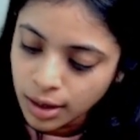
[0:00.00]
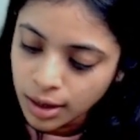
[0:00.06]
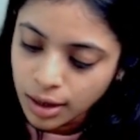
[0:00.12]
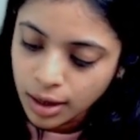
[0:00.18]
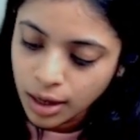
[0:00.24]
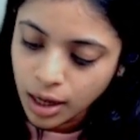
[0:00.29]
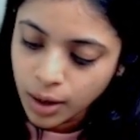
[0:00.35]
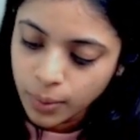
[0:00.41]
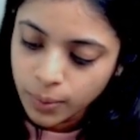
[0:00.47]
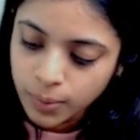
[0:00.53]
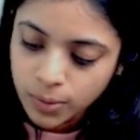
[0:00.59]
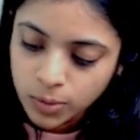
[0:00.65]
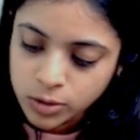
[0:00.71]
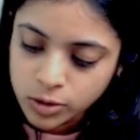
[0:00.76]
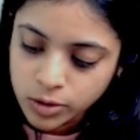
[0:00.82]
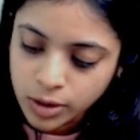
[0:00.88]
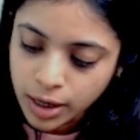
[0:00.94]
I will
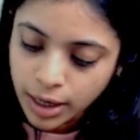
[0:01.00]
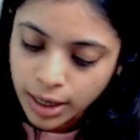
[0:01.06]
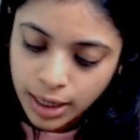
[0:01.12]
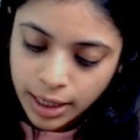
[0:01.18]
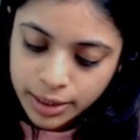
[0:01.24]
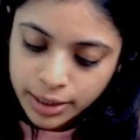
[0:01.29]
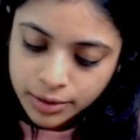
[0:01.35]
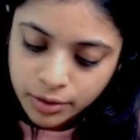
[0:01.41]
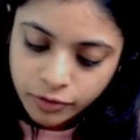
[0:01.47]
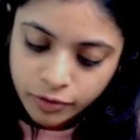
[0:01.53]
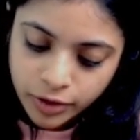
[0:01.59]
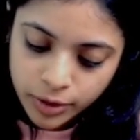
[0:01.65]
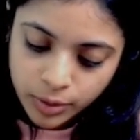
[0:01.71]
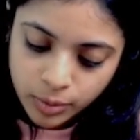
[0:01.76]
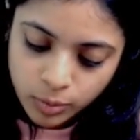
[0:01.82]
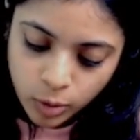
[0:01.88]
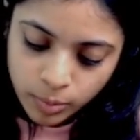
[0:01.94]
also highlight it for
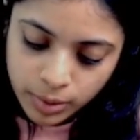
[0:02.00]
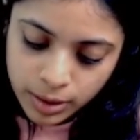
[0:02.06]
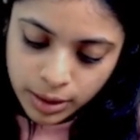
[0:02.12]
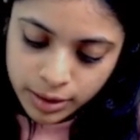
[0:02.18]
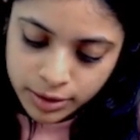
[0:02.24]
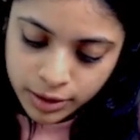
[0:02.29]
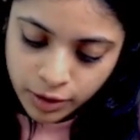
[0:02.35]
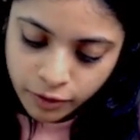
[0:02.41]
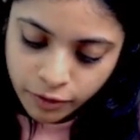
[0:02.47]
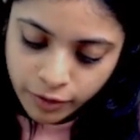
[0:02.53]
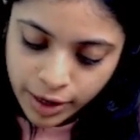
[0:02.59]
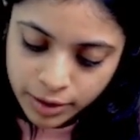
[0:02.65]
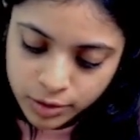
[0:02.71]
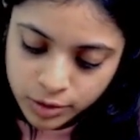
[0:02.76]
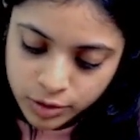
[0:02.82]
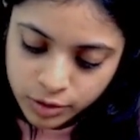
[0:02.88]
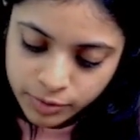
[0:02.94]
you. Mobility of
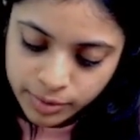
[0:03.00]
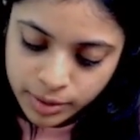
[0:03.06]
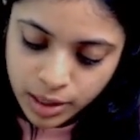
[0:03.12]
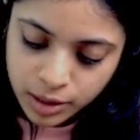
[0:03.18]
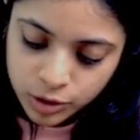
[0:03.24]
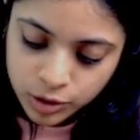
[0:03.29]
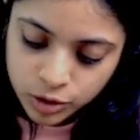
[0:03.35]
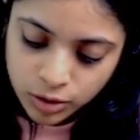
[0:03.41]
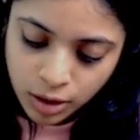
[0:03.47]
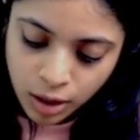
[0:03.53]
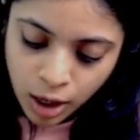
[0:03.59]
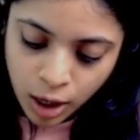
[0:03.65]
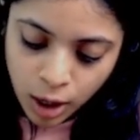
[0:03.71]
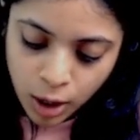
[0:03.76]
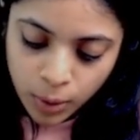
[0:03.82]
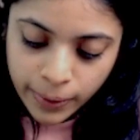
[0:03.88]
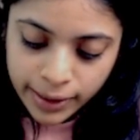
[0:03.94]
factors of production.
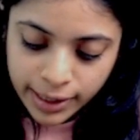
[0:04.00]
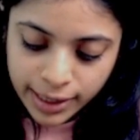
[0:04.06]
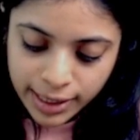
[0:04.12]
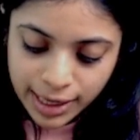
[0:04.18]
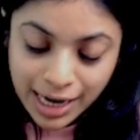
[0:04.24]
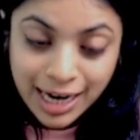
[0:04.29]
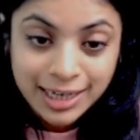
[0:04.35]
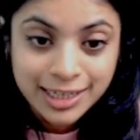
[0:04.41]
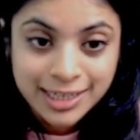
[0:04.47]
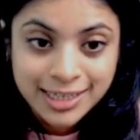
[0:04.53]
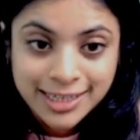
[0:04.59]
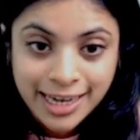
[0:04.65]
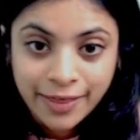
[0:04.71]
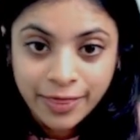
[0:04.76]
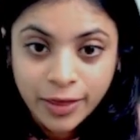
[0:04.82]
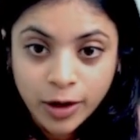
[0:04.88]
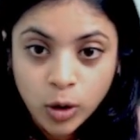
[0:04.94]
We're going to
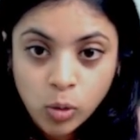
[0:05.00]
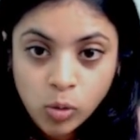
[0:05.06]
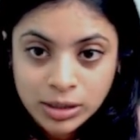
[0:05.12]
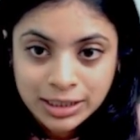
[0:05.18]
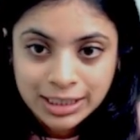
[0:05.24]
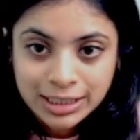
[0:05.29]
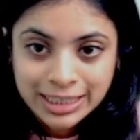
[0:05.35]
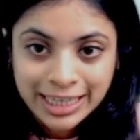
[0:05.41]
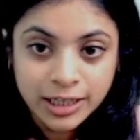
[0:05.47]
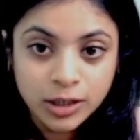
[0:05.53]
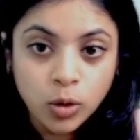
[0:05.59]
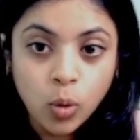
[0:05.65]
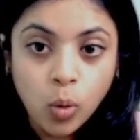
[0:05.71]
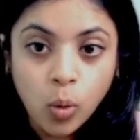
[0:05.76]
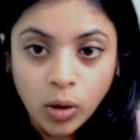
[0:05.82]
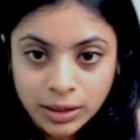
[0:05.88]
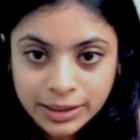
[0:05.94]
understand the quantity and
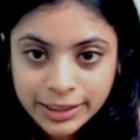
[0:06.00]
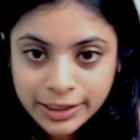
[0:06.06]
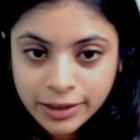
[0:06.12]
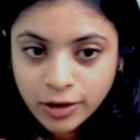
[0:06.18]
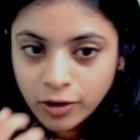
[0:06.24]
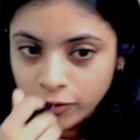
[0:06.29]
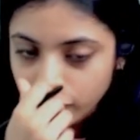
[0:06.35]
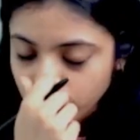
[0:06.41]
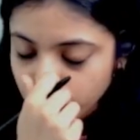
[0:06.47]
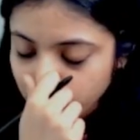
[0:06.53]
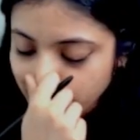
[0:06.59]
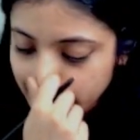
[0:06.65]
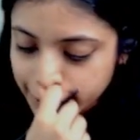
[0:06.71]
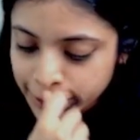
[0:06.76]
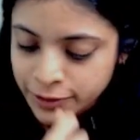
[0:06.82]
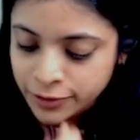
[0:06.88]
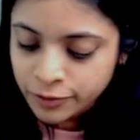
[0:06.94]
quality of
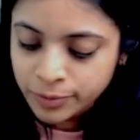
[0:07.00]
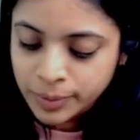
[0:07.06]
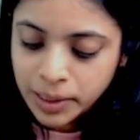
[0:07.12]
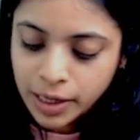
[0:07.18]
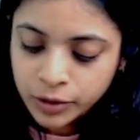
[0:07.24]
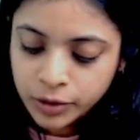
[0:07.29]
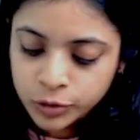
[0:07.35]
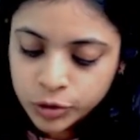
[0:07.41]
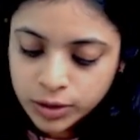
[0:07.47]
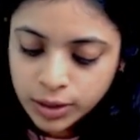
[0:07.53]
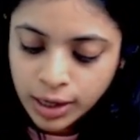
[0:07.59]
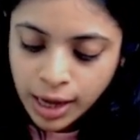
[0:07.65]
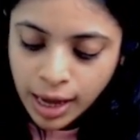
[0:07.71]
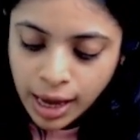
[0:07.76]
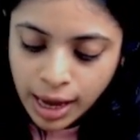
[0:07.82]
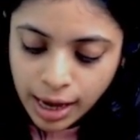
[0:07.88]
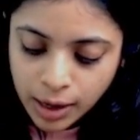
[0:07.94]
factors of production
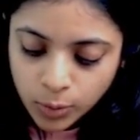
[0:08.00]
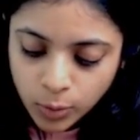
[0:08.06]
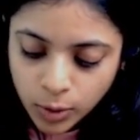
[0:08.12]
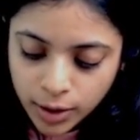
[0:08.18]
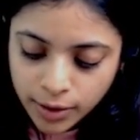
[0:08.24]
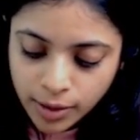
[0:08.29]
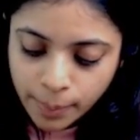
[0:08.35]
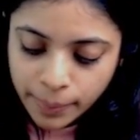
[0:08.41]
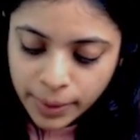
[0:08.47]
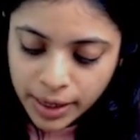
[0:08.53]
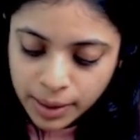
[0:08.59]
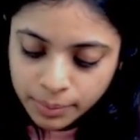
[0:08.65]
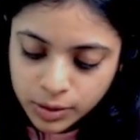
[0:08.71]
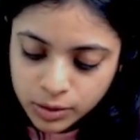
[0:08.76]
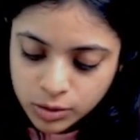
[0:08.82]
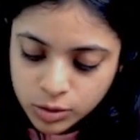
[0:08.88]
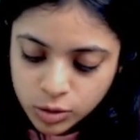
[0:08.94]
and what are the
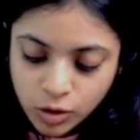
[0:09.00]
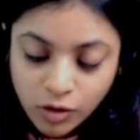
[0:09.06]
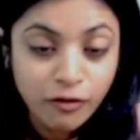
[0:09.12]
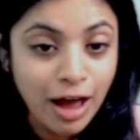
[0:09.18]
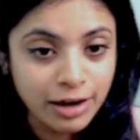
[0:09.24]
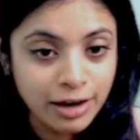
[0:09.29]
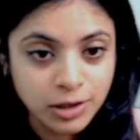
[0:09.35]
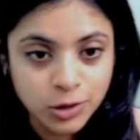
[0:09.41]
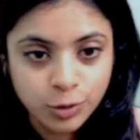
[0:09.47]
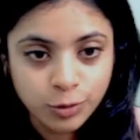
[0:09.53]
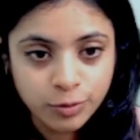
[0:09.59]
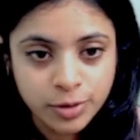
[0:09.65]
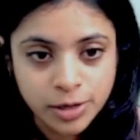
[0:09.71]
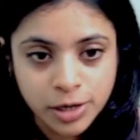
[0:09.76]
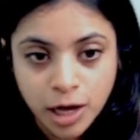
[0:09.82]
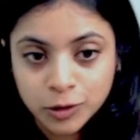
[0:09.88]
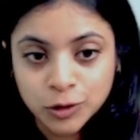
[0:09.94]
payments of factors of
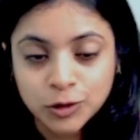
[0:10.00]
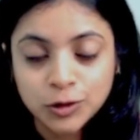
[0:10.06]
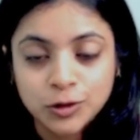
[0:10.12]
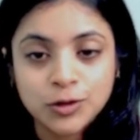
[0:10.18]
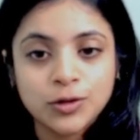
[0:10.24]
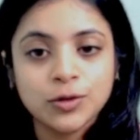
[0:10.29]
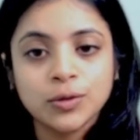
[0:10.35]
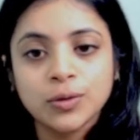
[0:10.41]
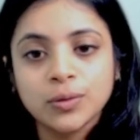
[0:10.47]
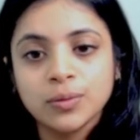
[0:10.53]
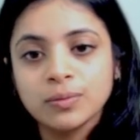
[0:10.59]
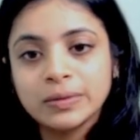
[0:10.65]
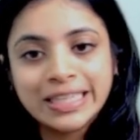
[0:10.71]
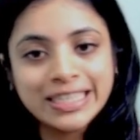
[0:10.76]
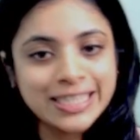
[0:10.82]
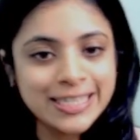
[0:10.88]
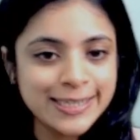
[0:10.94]
production. So
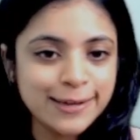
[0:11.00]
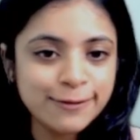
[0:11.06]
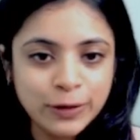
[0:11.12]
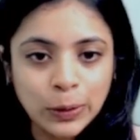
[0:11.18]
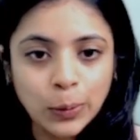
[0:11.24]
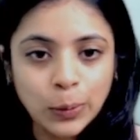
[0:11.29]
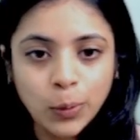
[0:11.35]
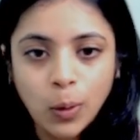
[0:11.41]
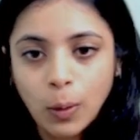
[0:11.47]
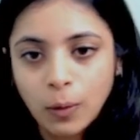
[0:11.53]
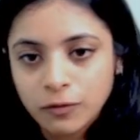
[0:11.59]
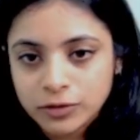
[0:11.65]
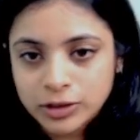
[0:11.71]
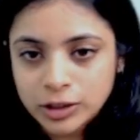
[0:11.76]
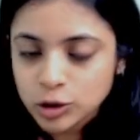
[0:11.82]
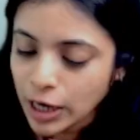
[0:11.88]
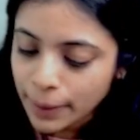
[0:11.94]
this is the flow of
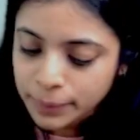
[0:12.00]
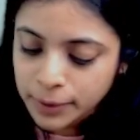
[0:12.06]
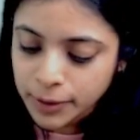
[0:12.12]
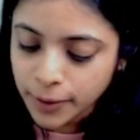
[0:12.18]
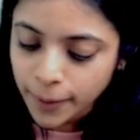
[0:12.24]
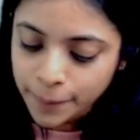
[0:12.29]
the chapter.